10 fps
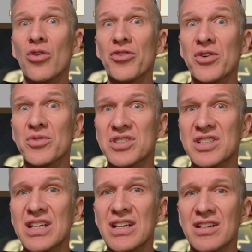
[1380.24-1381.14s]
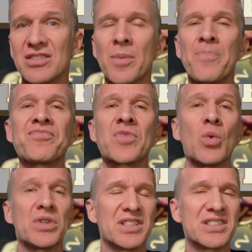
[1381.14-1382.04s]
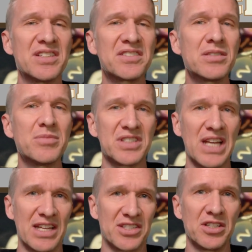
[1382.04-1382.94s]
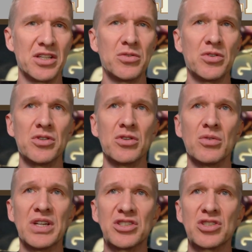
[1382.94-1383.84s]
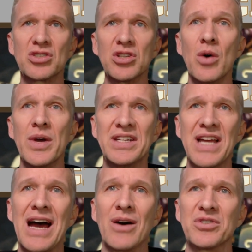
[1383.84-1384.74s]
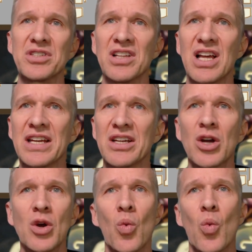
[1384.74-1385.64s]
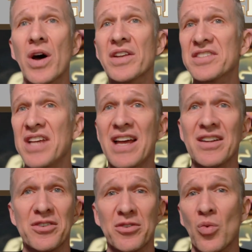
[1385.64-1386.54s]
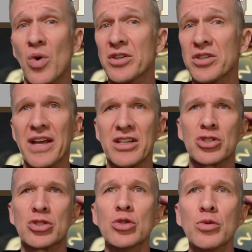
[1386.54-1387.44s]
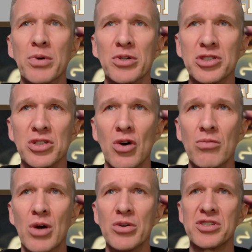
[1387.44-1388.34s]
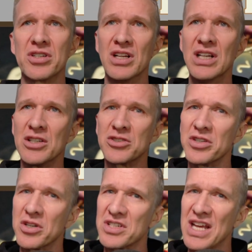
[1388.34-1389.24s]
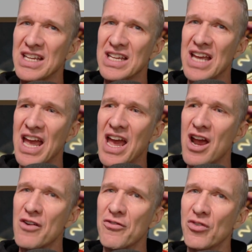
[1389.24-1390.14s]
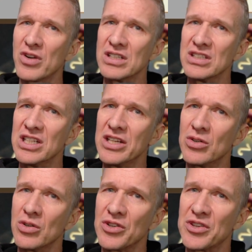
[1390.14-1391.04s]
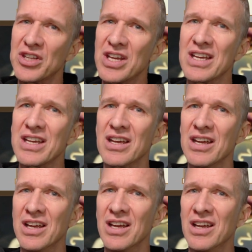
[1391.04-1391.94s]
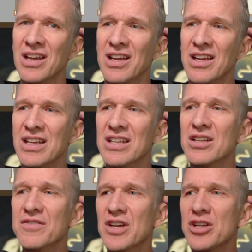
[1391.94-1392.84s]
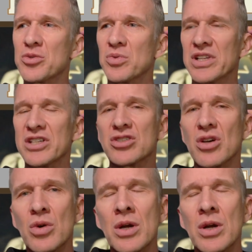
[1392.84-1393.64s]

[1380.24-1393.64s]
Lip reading: those things, what the system is asking you to do is slow it down to like 1/10 or one like super slow motion so that you're taking every little thing individually. So